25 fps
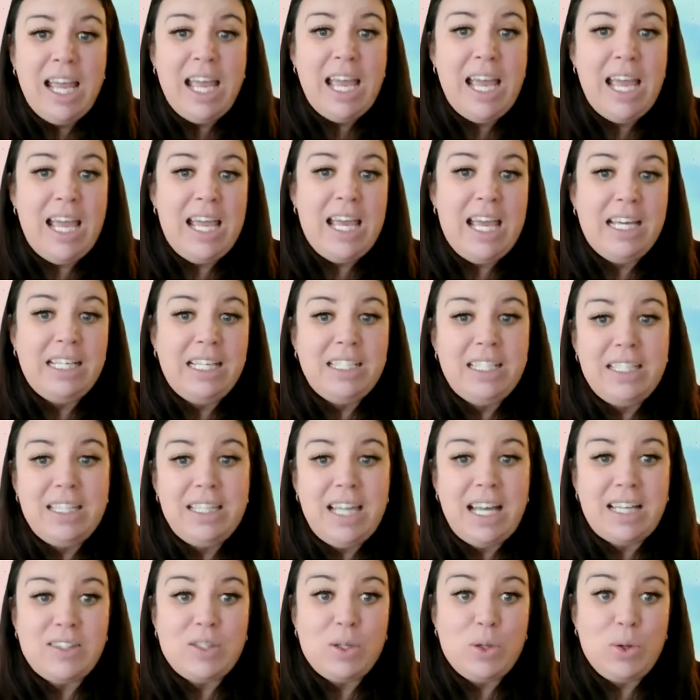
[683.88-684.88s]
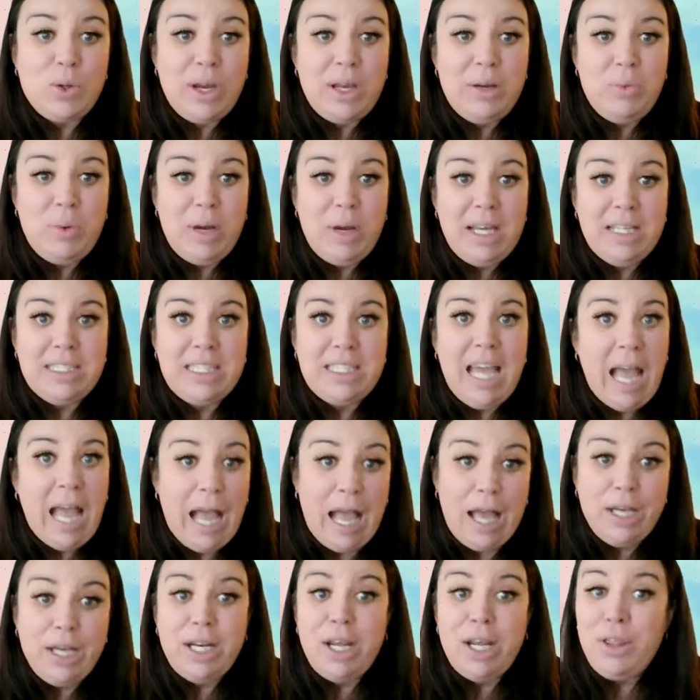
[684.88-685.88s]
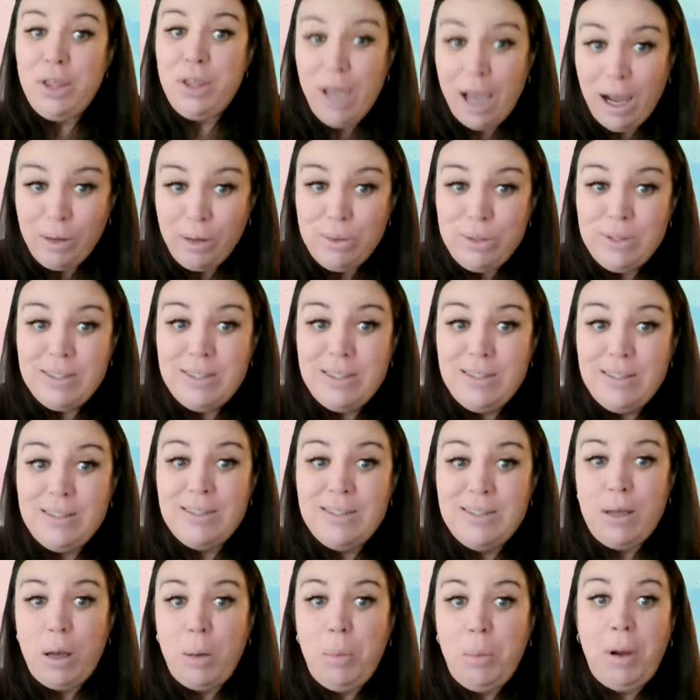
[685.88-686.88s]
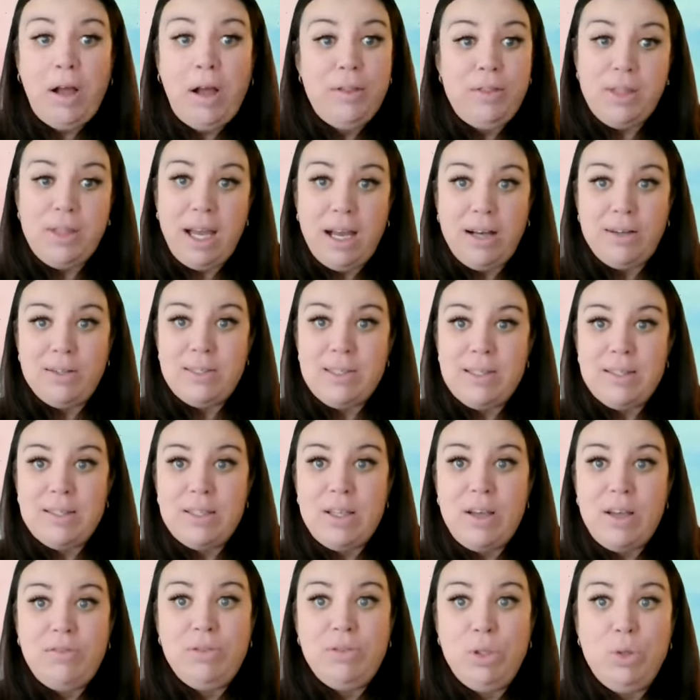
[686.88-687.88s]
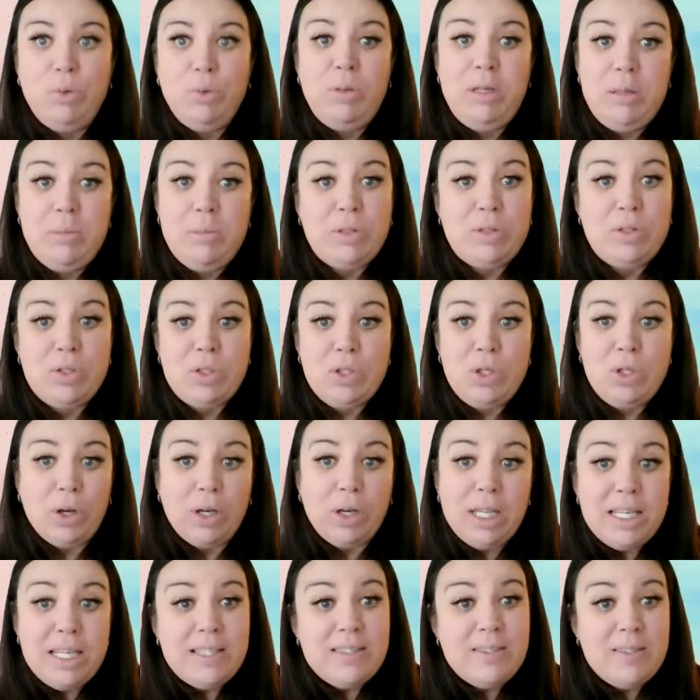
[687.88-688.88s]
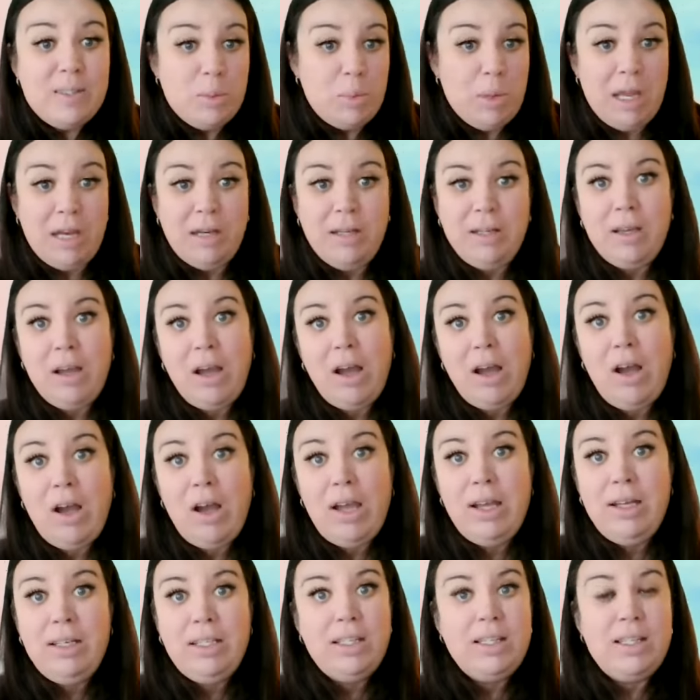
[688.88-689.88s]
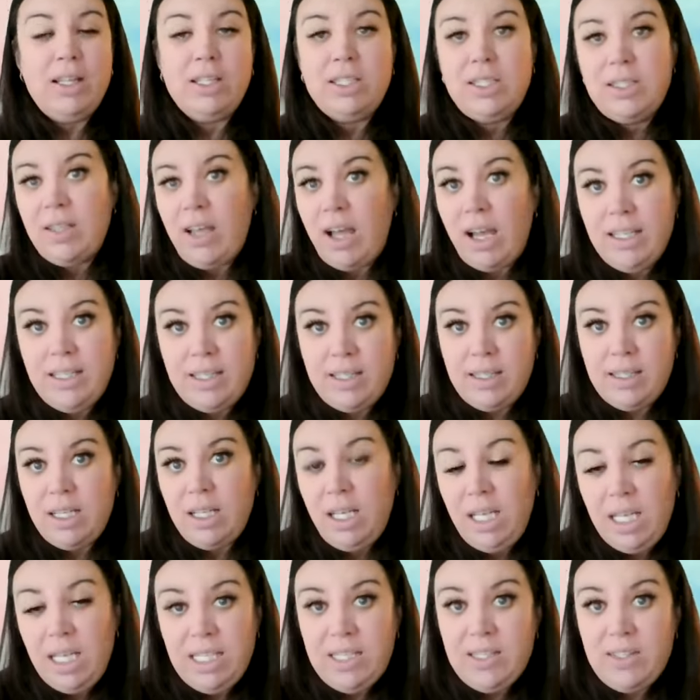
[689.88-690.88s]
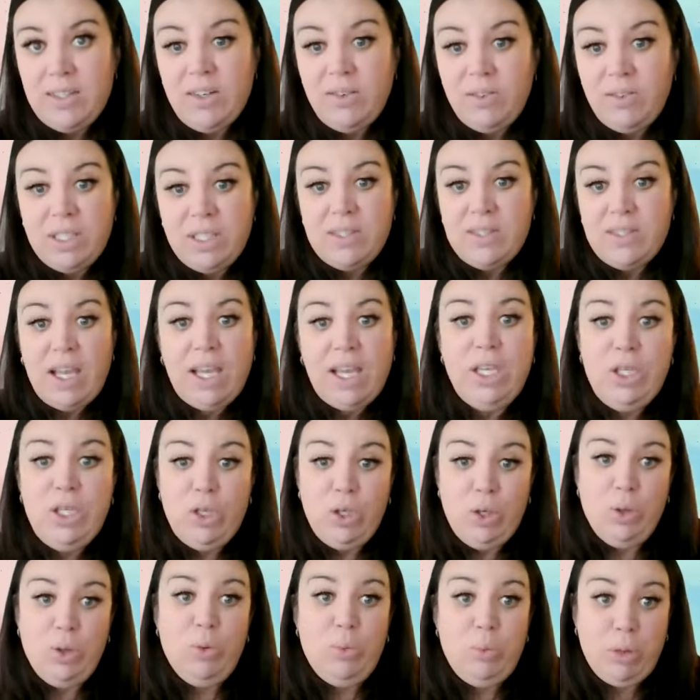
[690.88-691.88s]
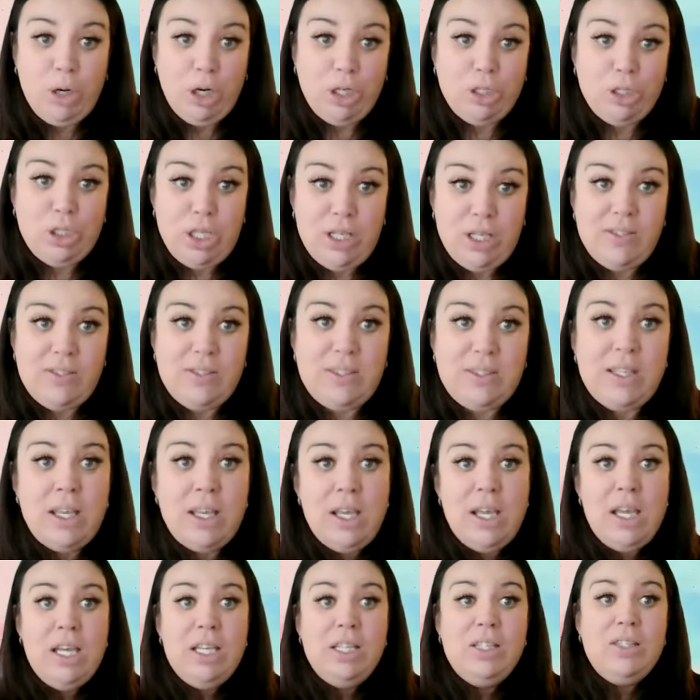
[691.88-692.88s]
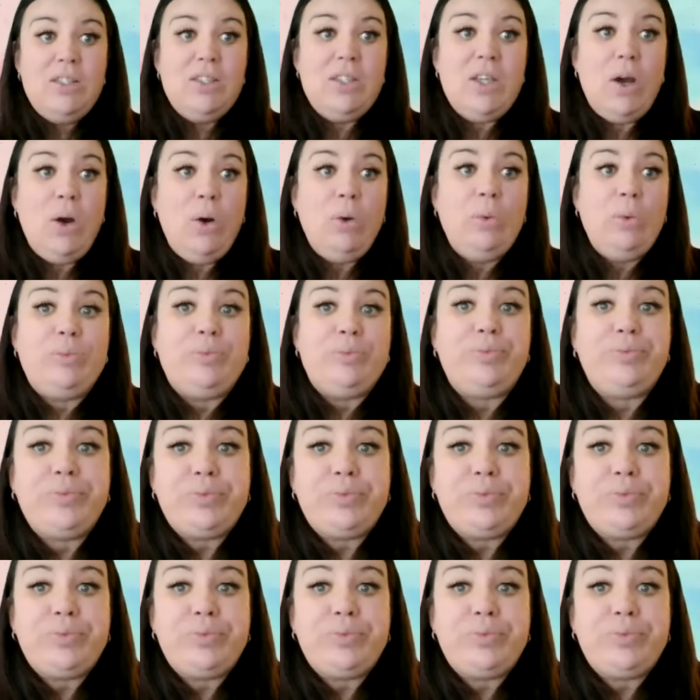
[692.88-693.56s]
and that's a great way to add thousands upon thousands of new people to your list, depending on the size of the list of the site you purchase. So